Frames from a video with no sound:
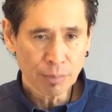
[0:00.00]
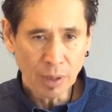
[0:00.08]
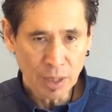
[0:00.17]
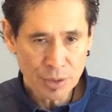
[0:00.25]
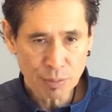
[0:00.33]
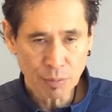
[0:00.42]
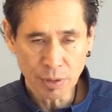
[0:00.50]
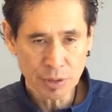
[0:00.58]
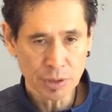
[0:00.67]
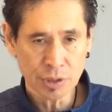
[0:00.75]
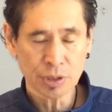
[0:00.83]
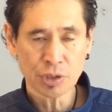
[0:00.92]
impossible because
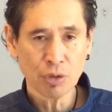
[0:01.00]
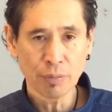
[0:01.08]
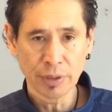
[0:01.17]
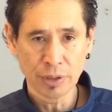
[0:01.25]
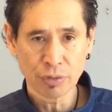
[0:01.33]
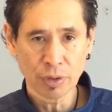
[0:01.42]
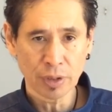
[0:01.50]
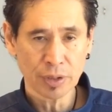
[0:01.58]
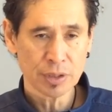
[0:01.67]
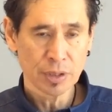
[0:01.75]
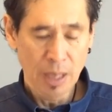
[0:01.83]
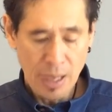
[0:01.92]
there's just too many
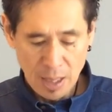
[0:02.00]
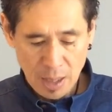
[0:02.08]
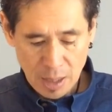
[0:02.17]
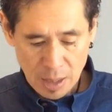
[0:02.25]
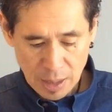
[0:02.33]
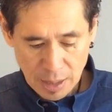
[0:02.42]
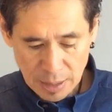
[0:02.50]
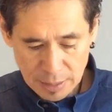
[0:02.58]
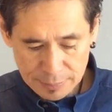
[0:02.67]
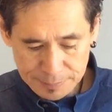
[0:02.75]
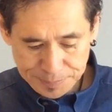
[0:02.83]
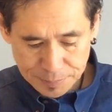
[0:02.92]
drugs.
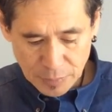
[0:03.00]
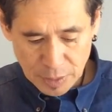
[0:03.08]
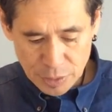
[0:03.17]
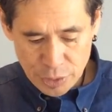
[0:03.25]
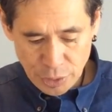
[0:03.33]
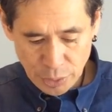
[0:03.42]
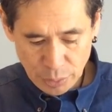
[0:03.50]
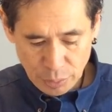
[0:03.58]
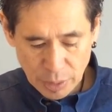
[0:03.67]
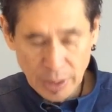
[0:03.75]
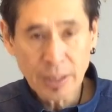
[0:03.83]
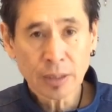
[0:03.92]

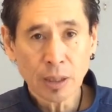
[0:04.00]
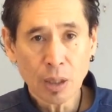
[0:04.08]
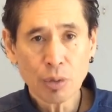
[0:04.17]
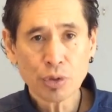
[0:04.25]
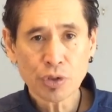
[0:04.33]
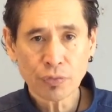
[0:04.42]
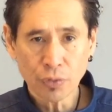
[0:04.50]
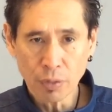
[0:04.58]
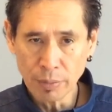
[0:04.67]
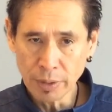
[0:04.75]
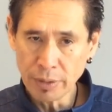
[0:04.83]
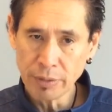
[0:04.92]
2, a closed
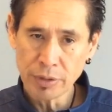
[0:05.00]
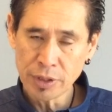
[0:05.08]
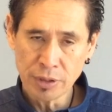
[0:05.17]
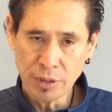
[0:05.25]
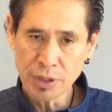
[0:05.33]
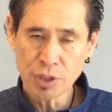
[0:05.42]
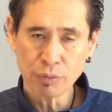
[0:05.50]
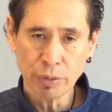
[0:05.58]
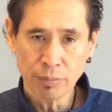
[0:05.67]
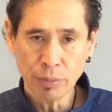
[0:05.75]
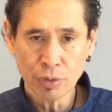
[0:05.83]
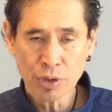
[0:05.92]
formulary. This is
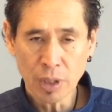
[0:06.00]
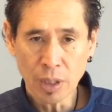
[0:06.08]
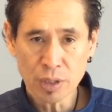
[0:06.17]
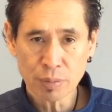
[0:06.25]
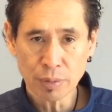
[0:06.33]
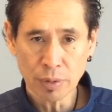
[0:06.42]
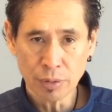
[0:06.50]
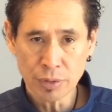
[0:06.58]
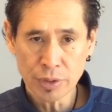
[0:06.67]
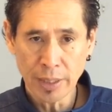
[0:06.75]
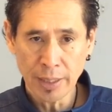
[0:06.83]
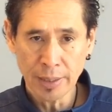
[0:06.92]
what most
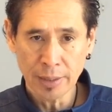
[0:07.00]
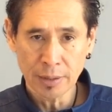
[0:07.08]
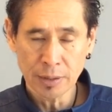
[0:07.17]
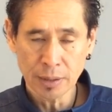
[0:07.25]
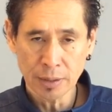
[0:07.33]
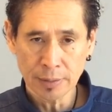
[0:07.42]
hospitals and